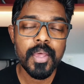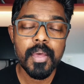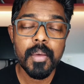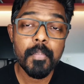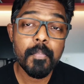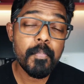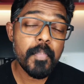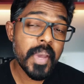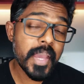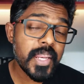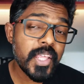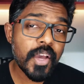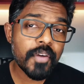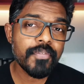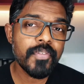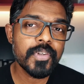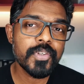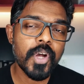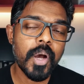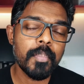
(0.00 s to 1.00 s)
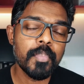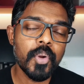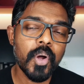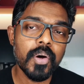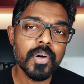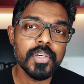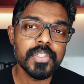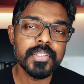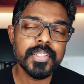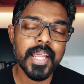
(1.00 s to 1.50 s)
Many of the top
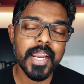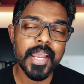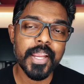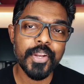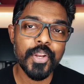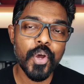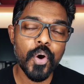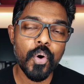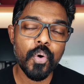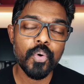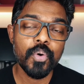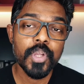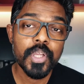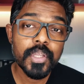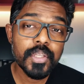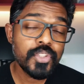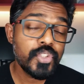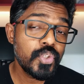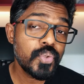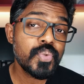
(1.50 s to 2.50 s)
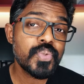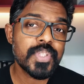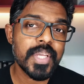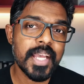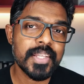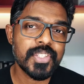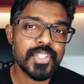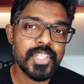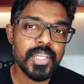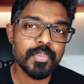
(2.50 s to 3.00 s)
bloggers that I know use
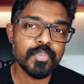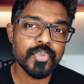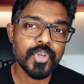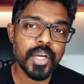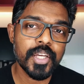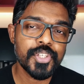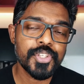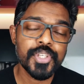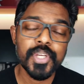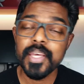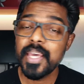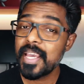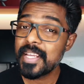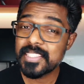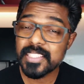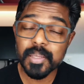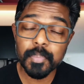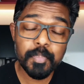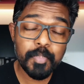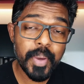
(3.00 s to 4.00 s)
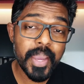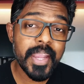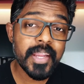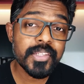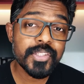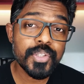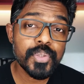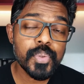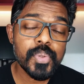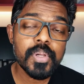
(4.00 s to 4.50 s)
SEMrush. It's a
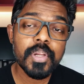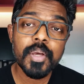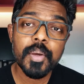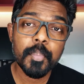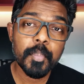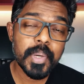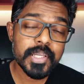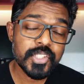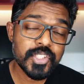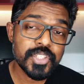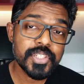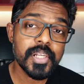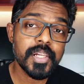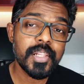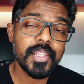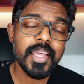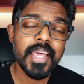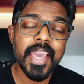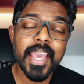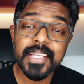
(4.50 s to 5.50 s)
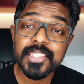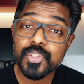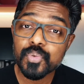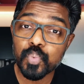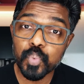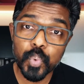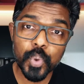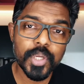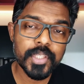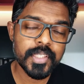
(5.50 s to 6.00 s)
paid tool, but still it's
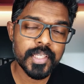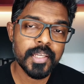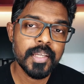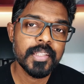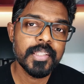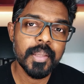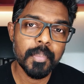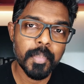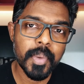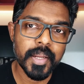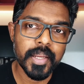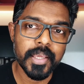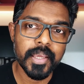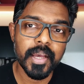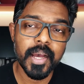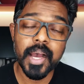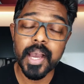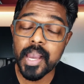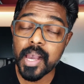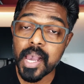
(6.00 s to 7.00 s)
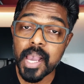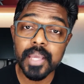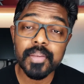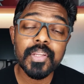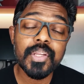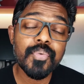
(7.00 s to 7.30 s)
worth the money. I highly